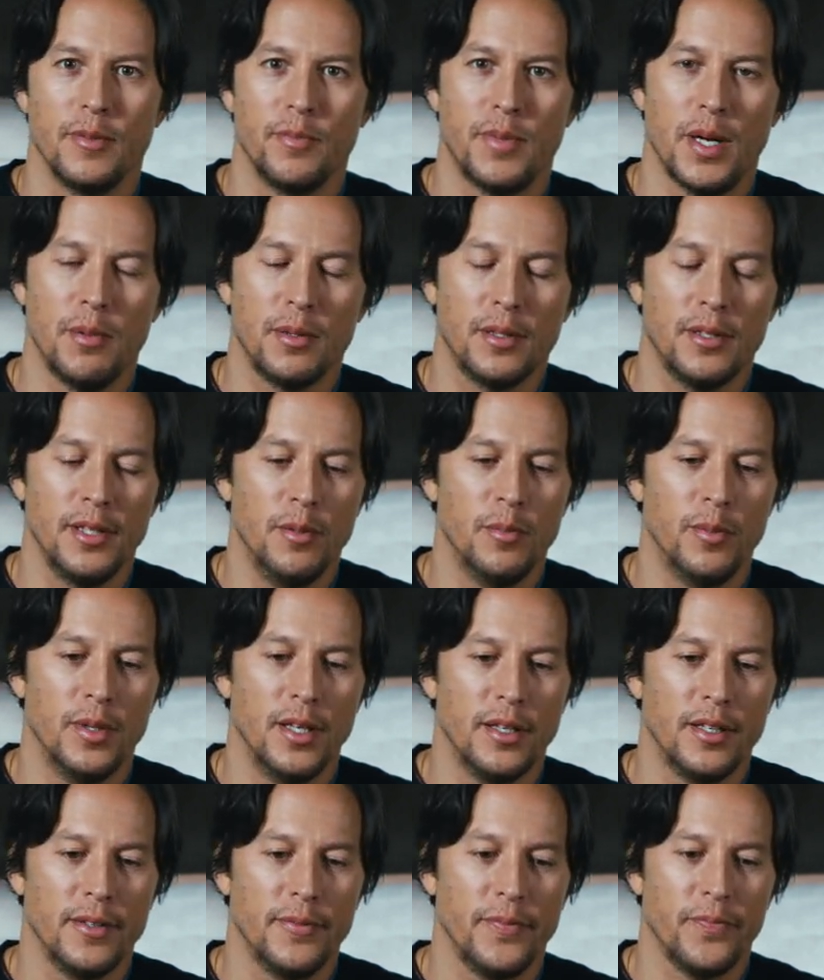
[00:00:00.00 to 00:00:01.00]
publicly,
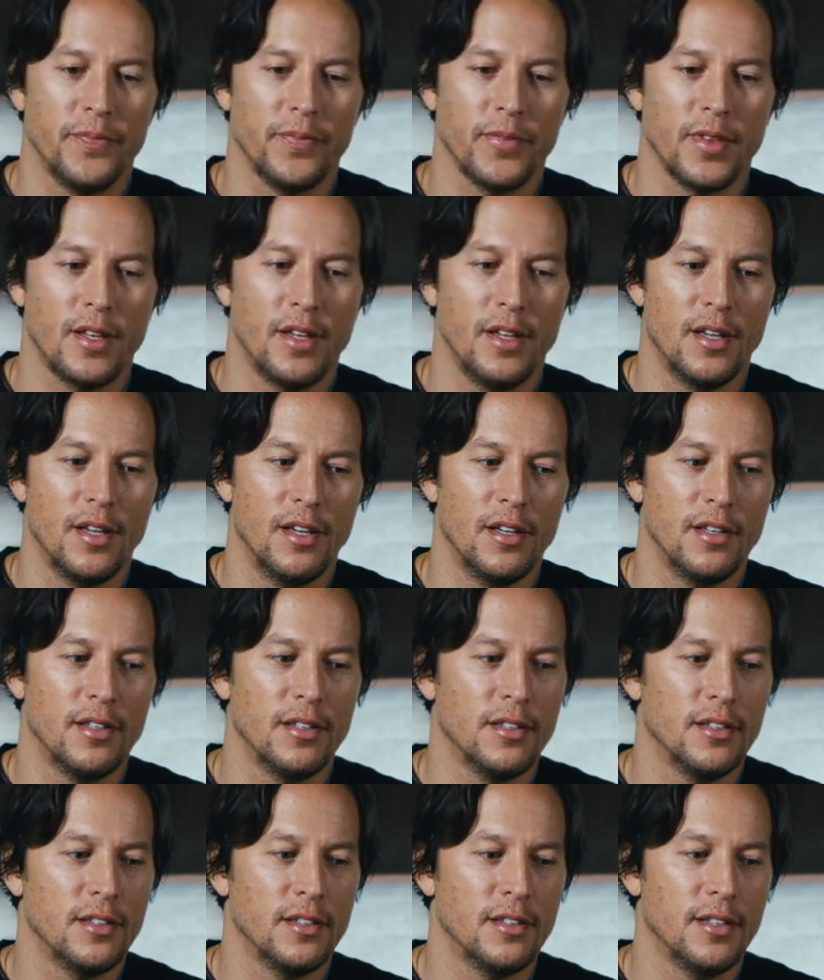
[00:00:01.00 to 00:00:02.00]
but I
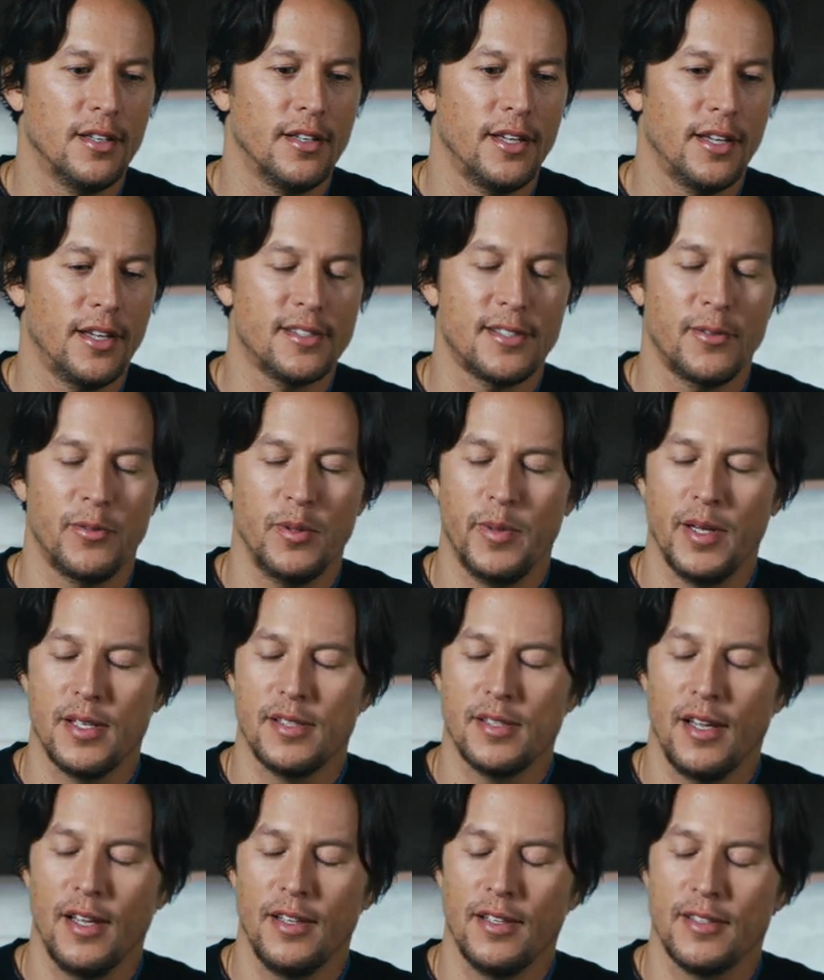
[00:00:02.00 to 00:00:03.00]
guess I will by
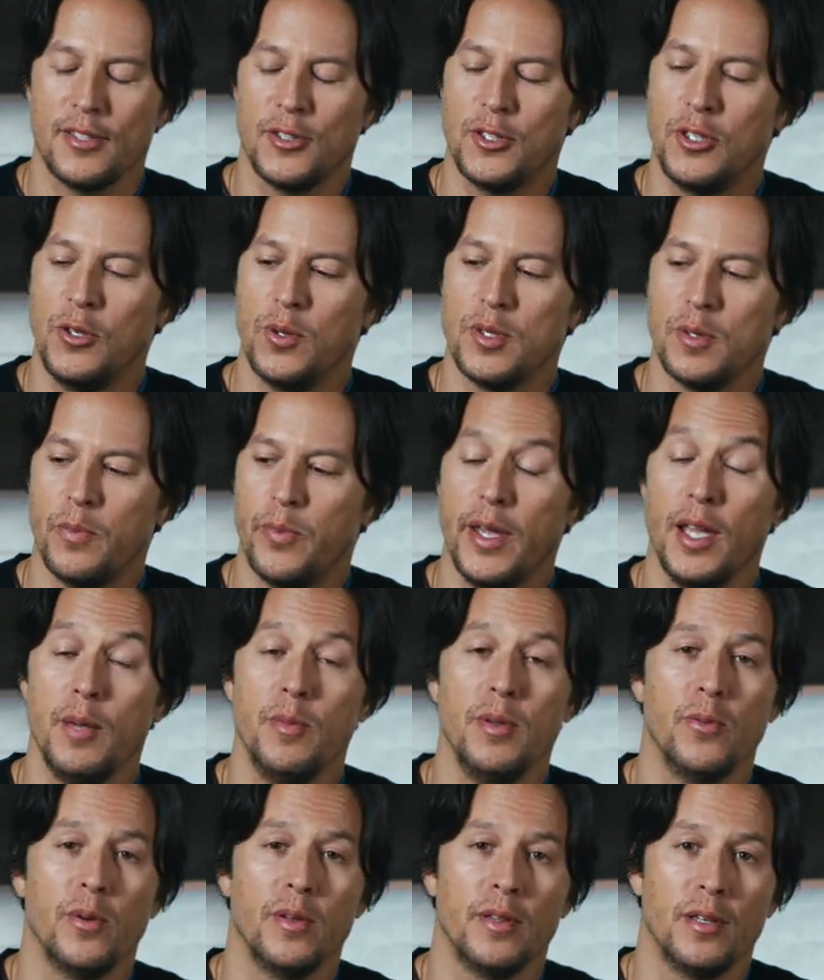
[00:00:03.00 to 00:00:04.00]
saying this. She was a
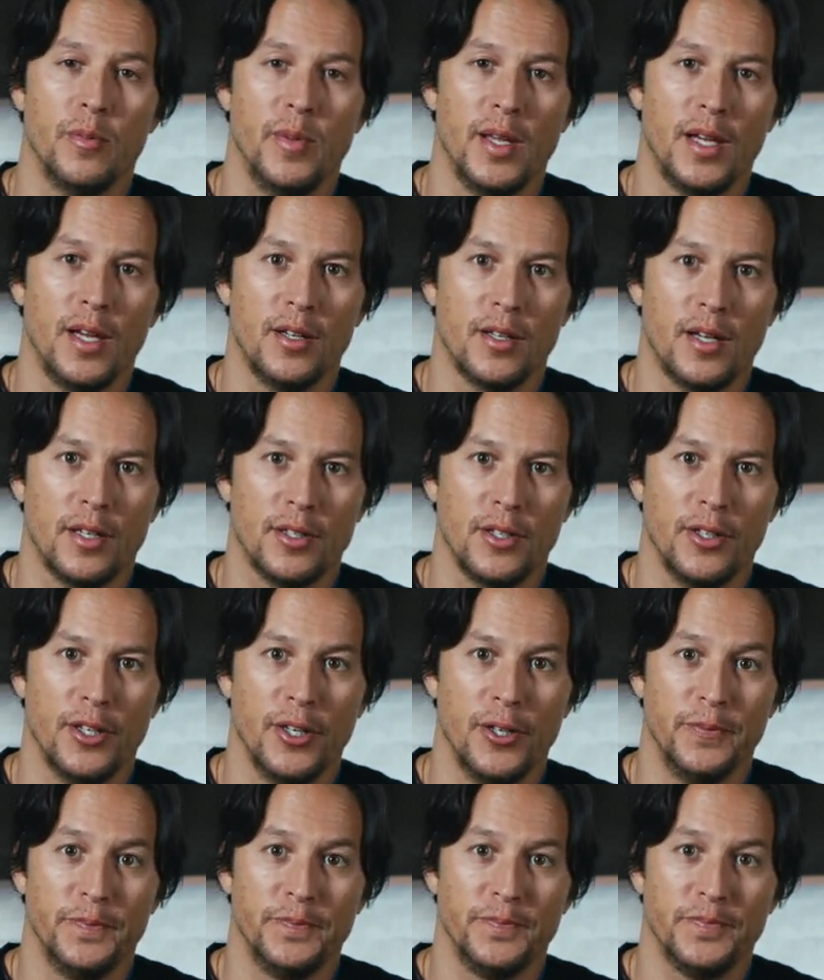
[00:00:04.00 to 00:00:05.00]
baby when they were making Dr.
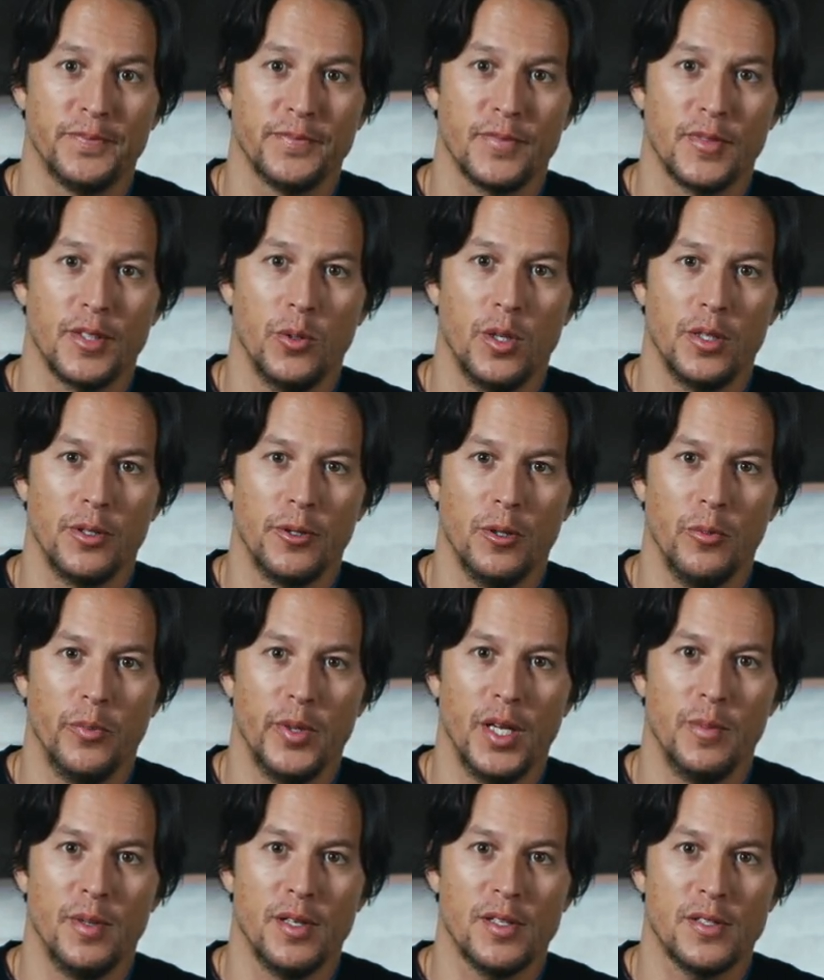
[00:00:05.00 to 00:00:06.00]
No, the 1-year-old
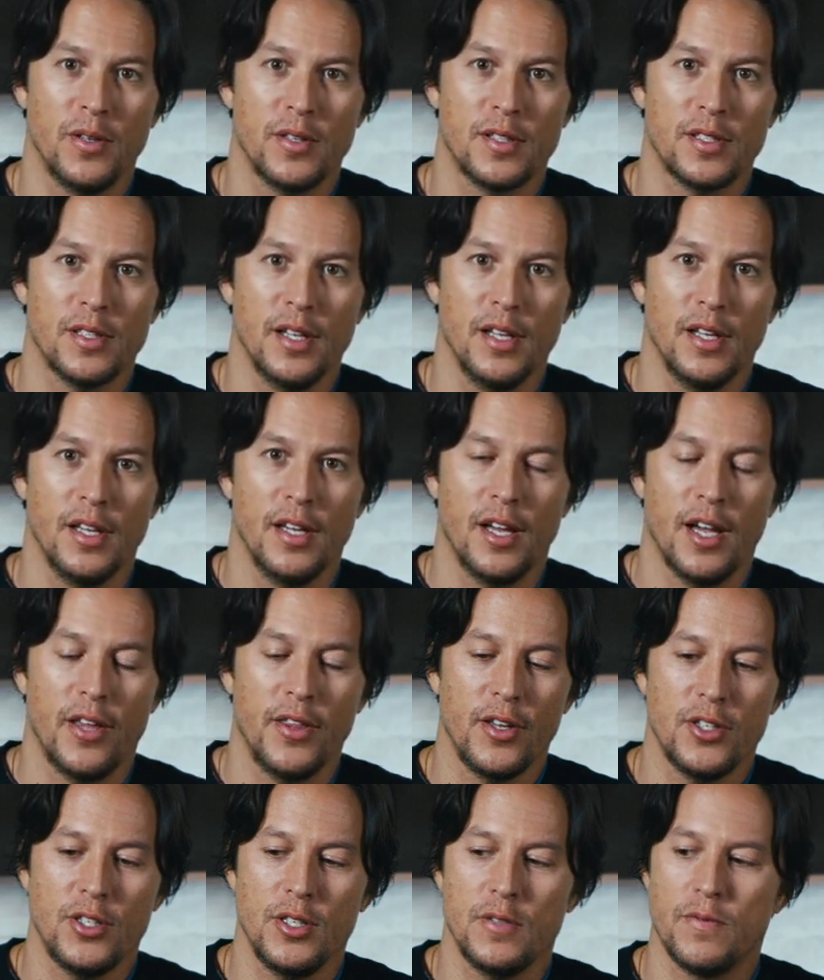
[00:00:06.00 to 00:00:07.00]
baby. So I
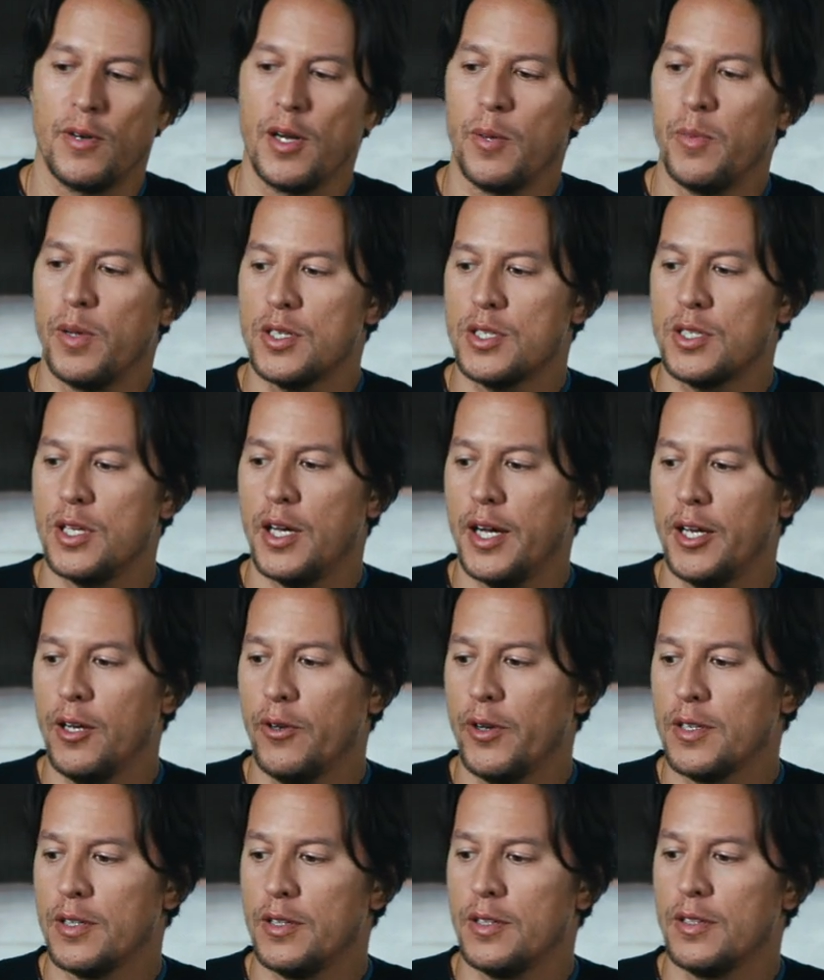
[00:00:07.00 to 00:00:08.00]
think she's very much tied
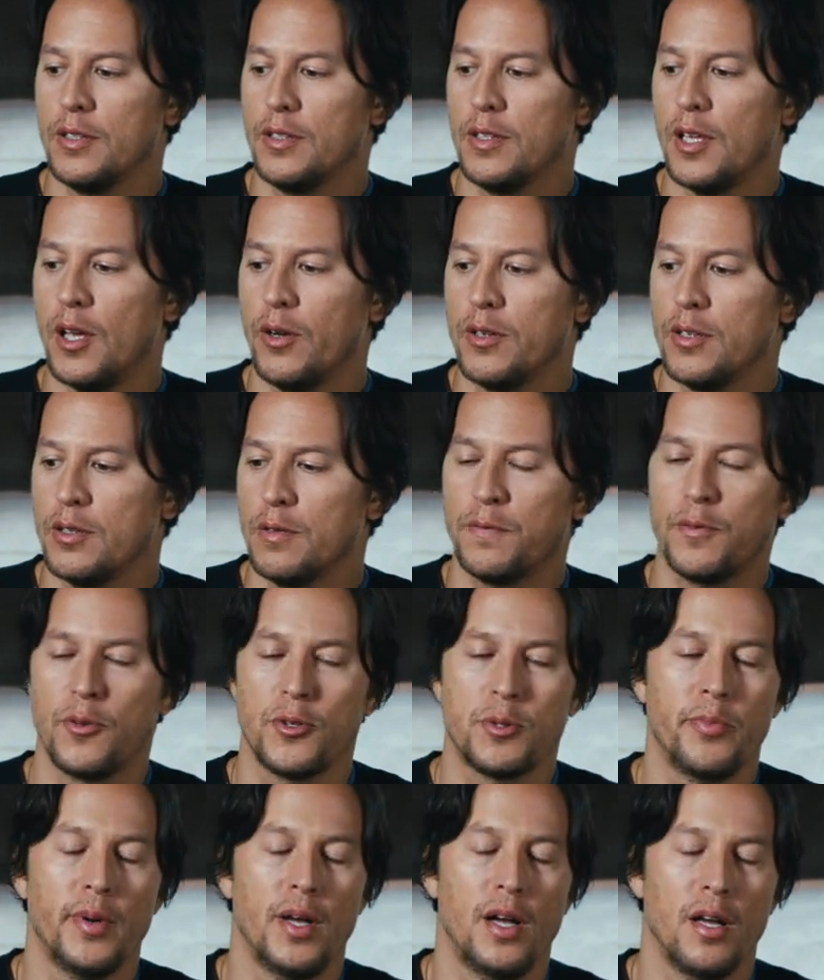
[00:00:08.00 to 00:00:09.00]
not only to the
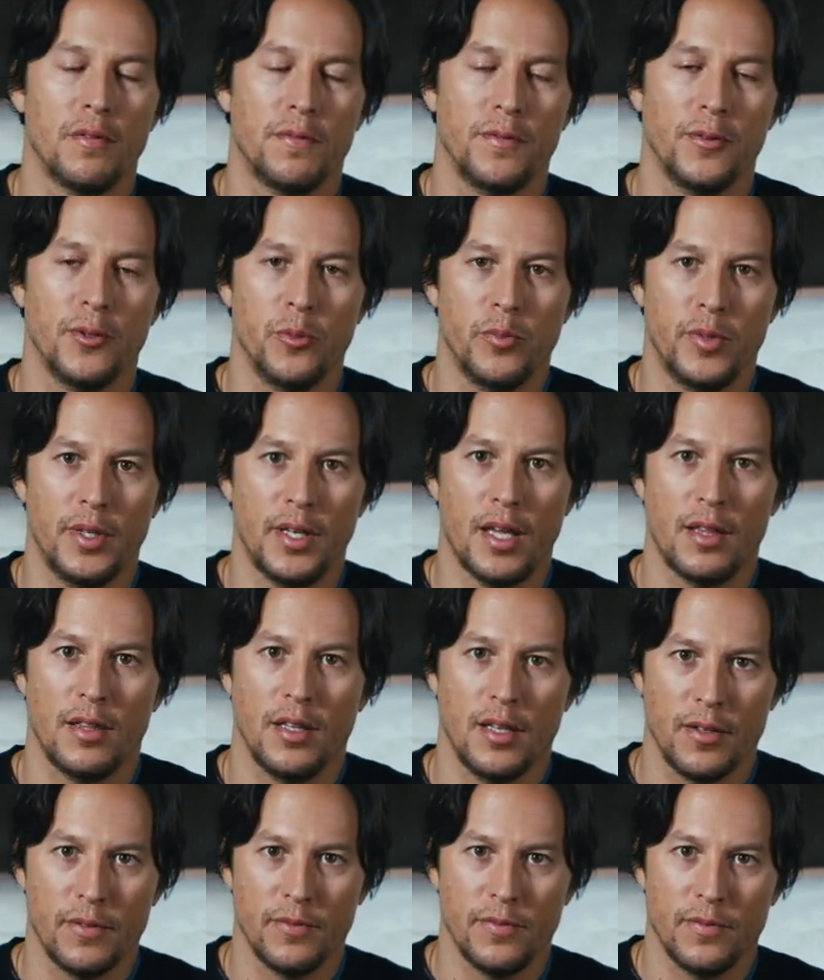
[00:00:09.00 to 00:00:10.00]
first Bond film, but I
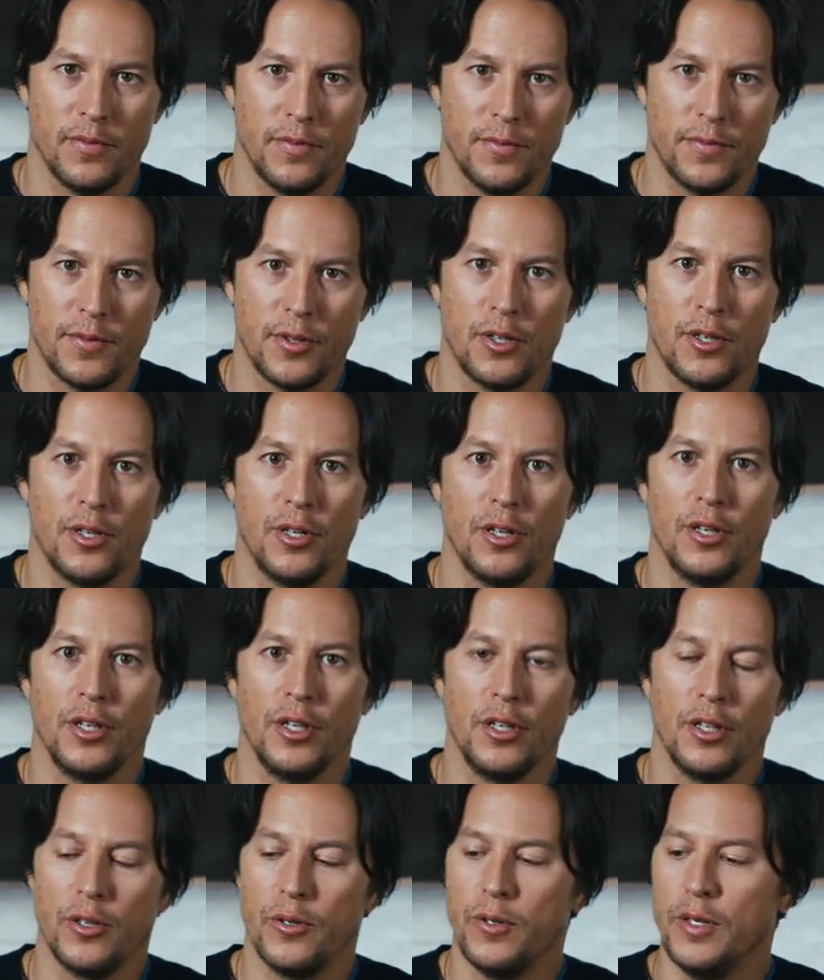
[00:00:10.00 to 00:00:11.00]
think for her,
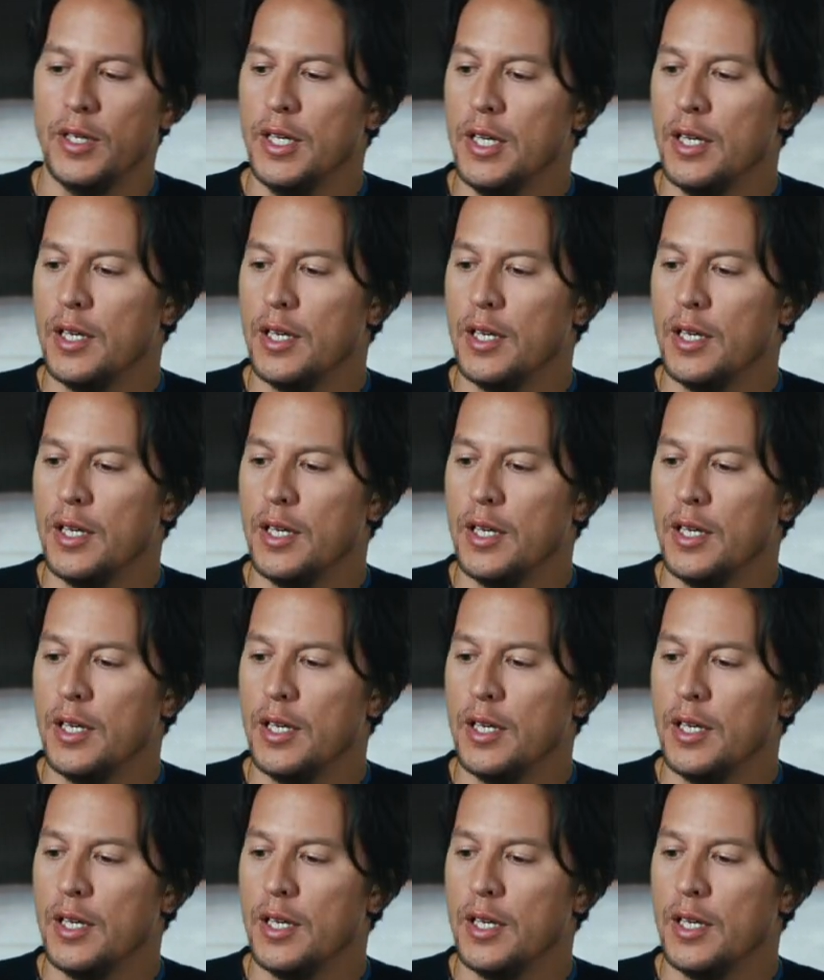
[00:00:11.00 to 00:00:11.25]
you know,